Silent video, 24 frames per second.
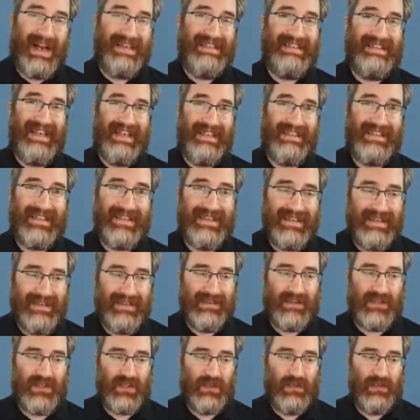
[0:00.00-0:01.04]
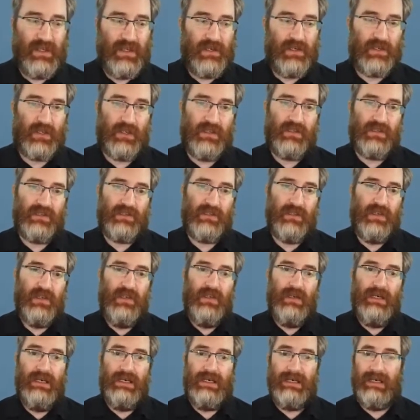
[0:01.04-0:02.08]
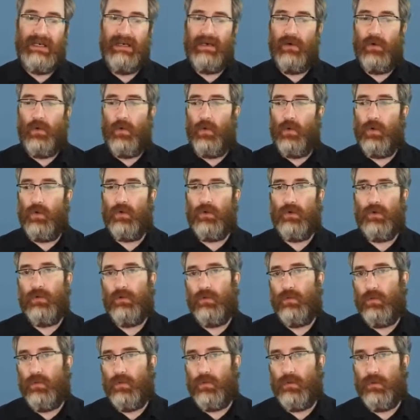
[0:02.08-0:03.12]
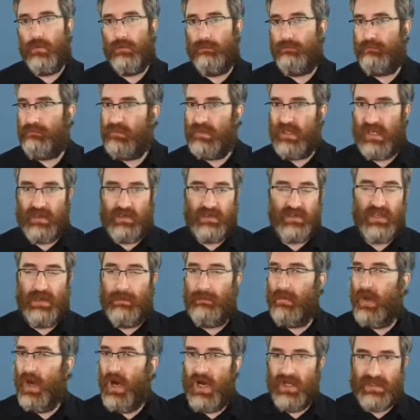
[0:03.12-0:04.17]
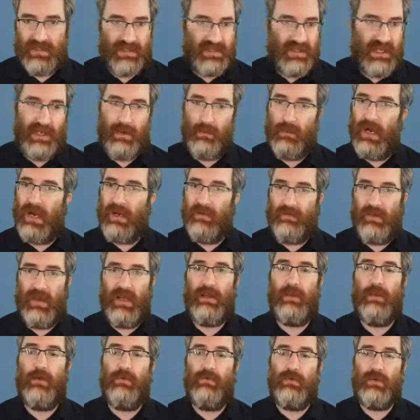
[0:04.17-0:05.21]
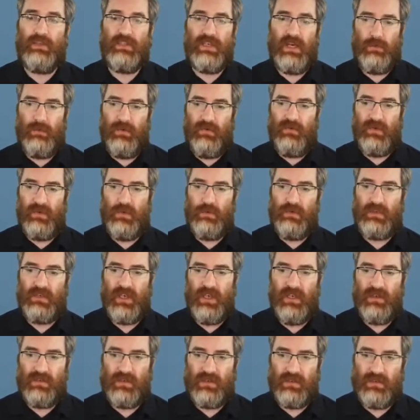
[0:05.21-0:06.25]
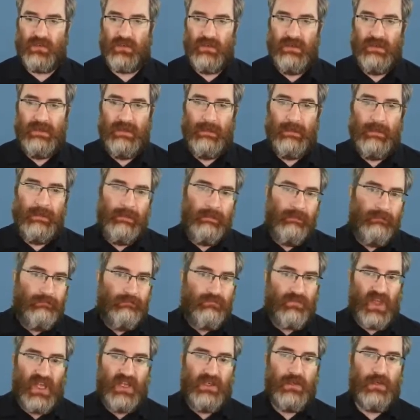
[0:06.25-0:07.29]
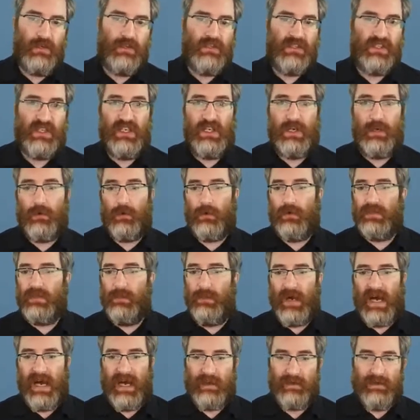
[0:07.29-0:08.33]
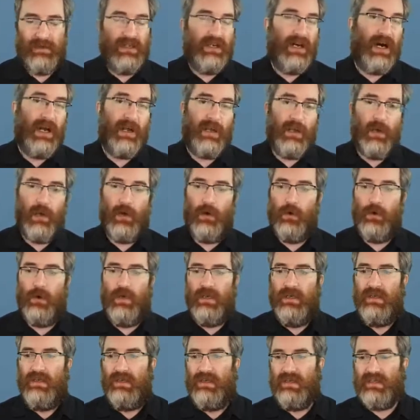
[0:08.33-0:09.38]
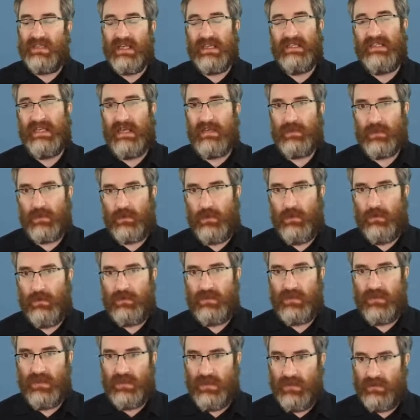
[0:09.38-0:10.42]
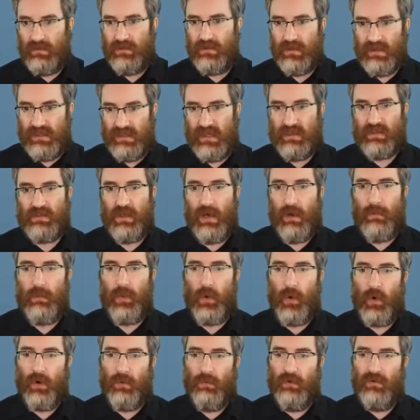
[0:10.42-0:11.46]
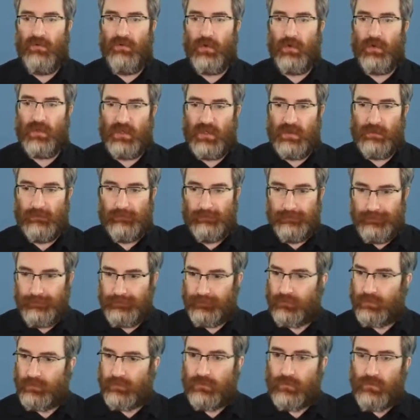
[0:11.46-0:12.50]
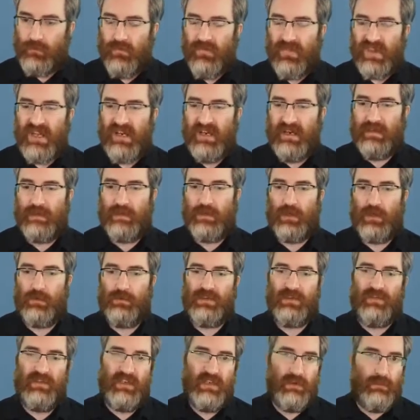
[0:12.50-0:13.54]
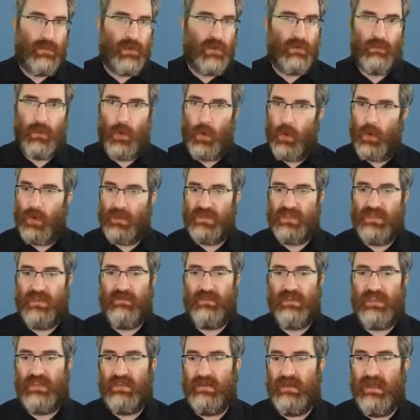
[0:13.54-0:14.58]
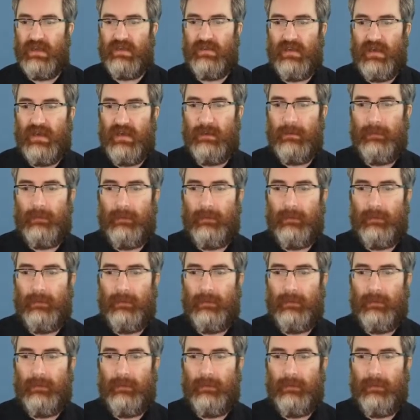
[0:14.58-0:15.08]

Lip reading: density installations or like I say, hot standby failover type of use cases. And you can see here on the back, the I/O is identical to the desktop portable version in terms of the input ports and everything like that.